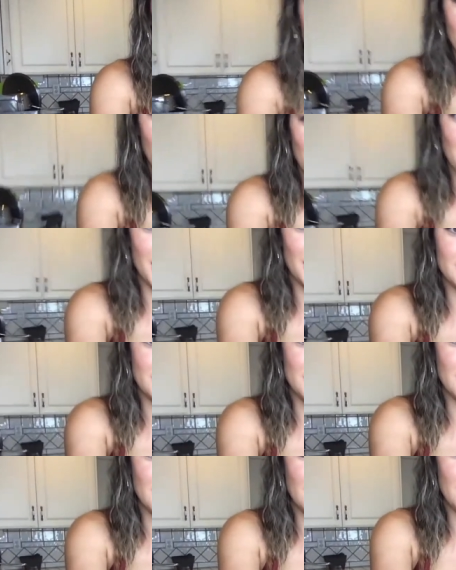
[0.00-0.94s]
Now I'm gonna have
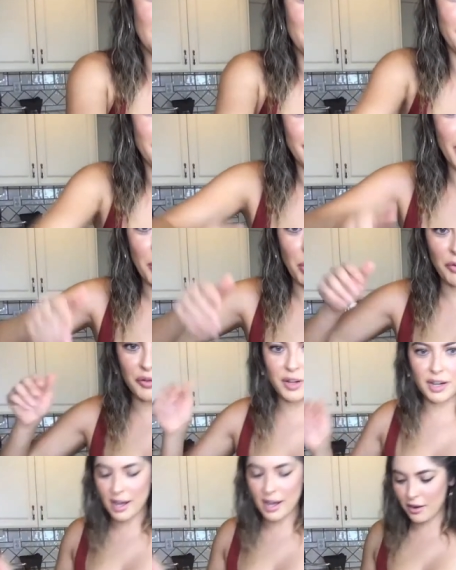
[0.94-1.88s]
to, my
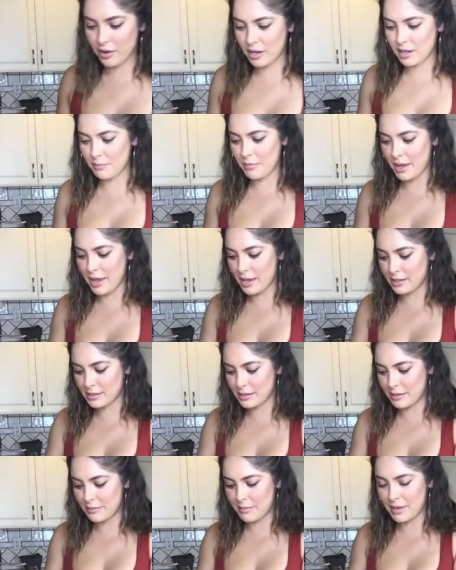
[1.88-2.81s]
boyfriend and I are gonna make
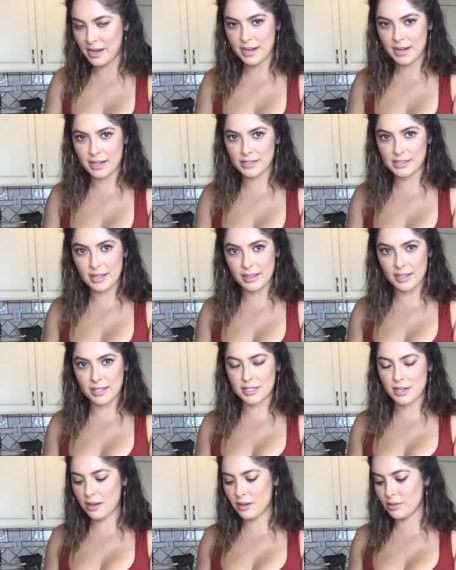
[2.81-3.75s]
some carne asada
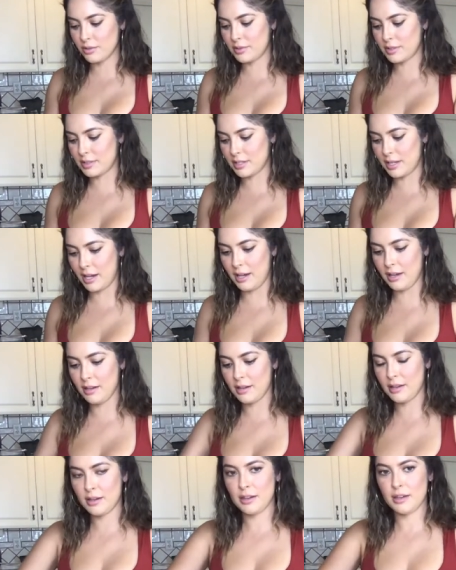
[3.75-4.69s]
tacos today.
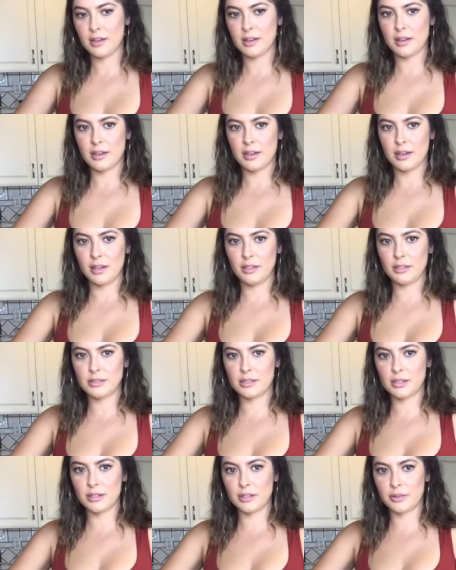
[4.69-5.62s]
He's
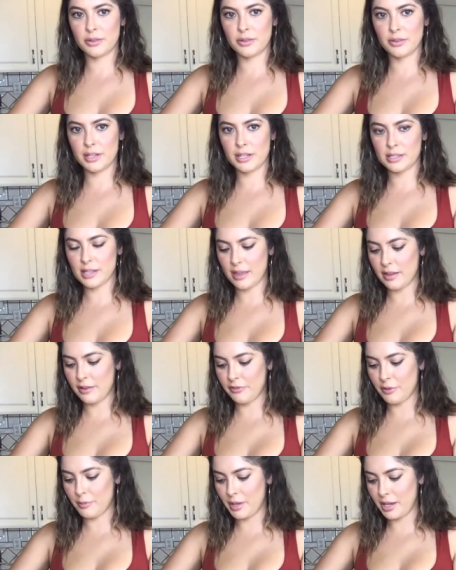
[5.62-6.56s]
gonna grill the
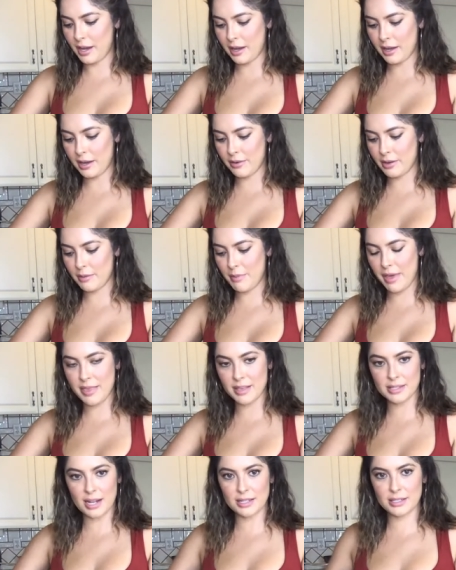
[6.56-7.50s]
asada for me. I already made the
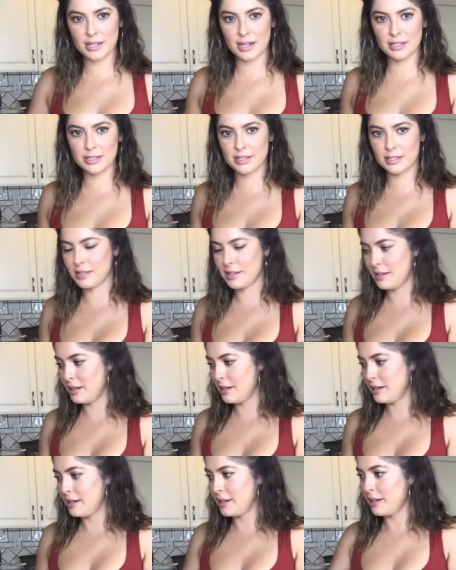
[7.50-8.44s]
salsas.
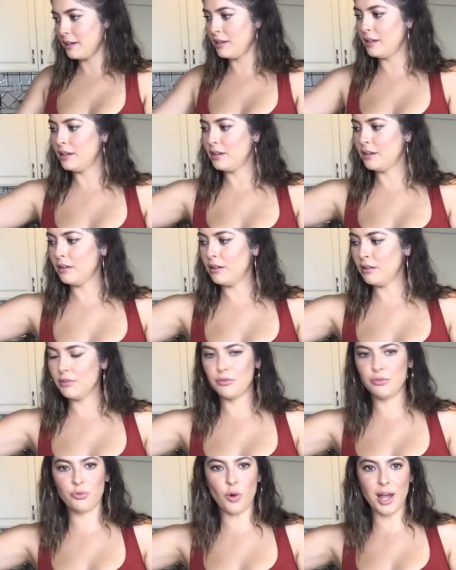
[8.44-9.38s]
Y
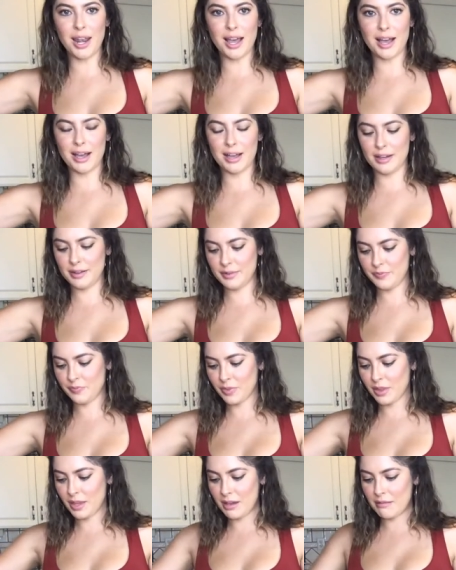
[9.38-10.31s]
voila,
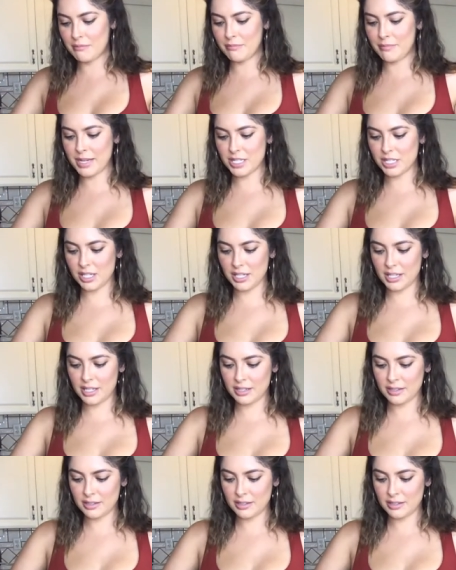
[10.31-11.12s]
magique.